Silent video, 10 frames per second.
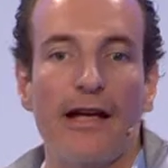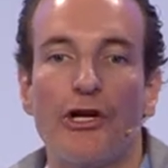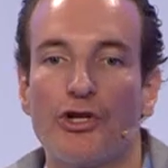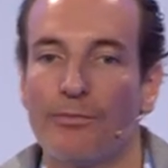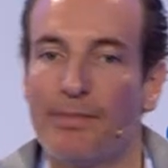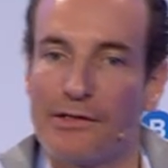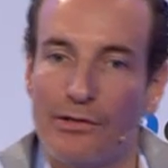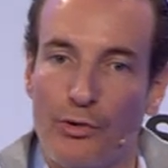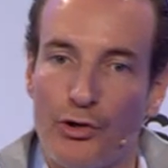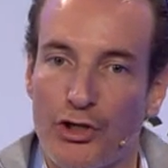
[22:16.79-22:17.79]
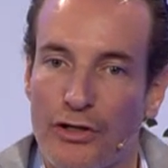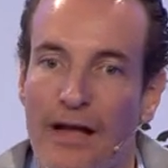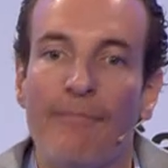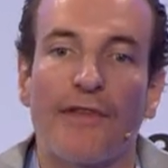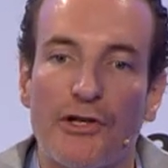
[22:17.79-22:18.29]
it should be a solution
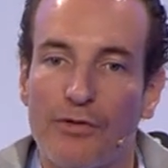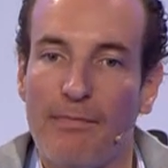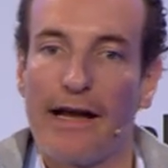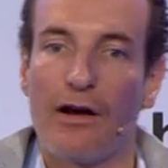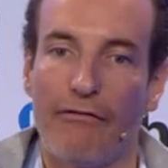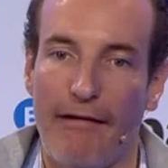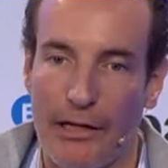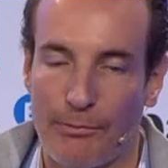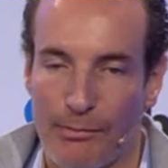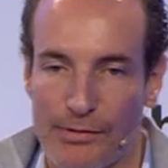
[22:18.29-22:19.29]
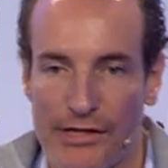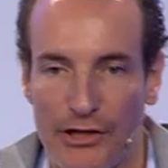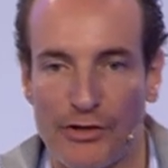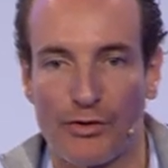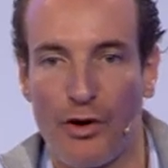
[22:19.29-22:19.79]
that should make our value
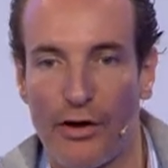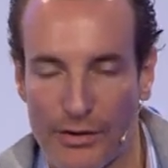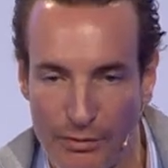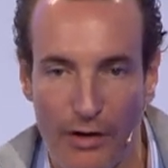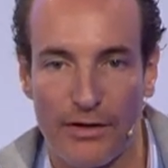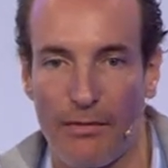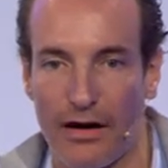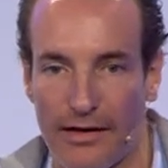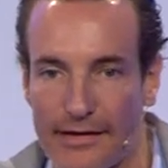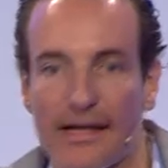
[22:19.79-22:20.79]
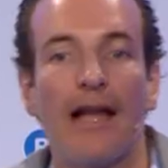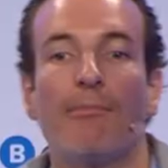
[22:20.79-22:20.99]
proposition stronger throughout the markets.